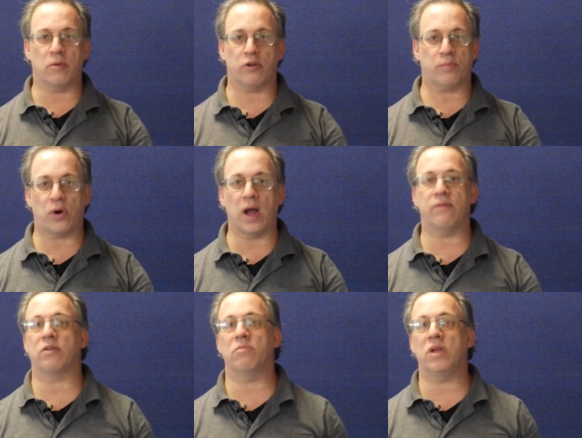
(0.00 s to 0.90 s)
other
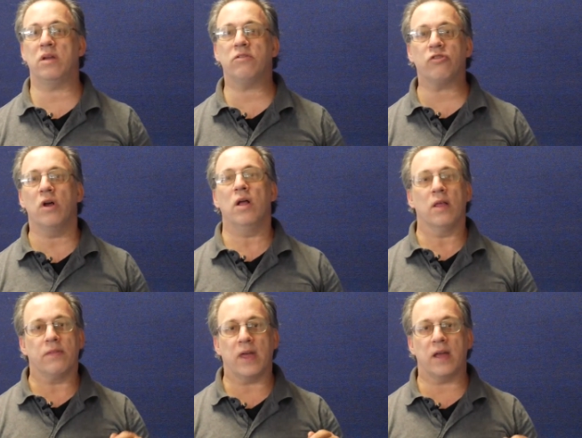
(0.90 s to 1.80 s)
private means,
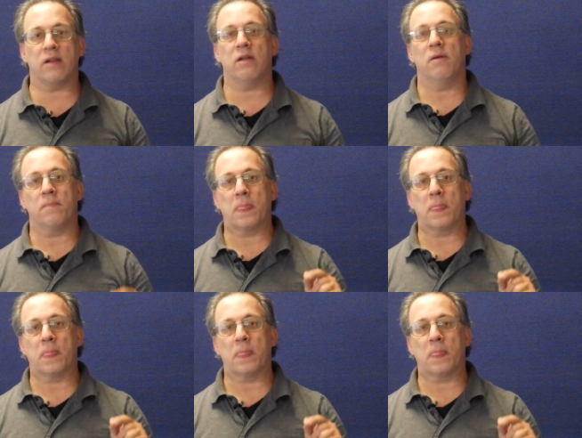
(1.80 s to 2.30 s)
then